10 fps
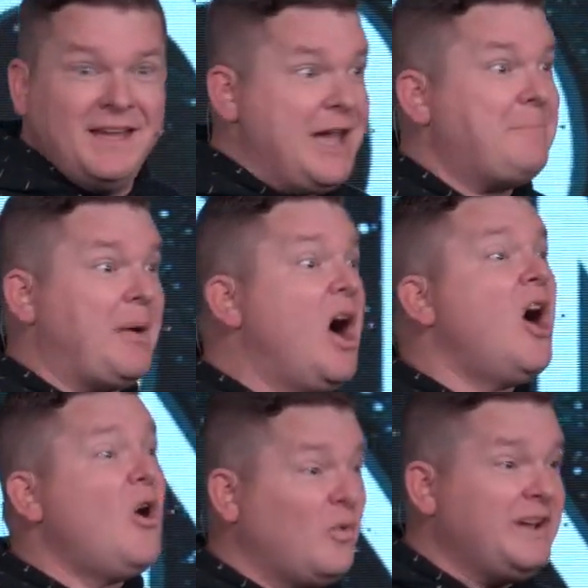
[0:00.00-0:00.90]
And
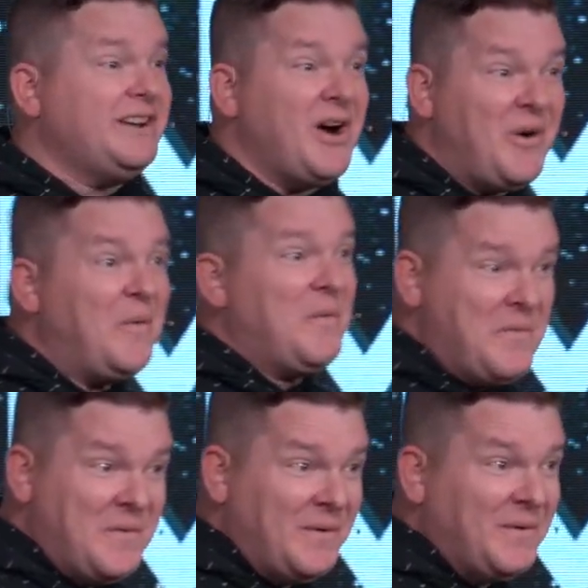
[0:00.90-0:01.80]
Paul, we know.
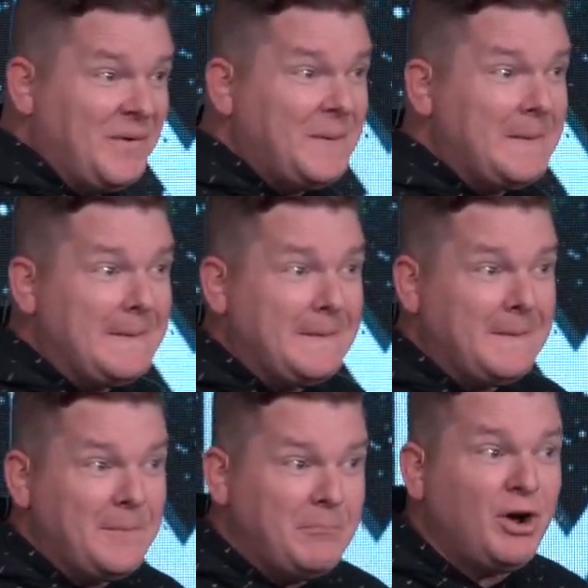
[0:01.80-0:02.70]

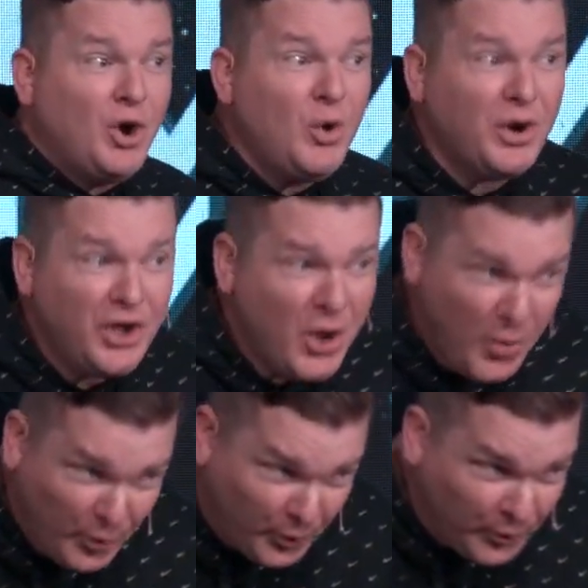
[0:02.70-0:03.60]
But who are you?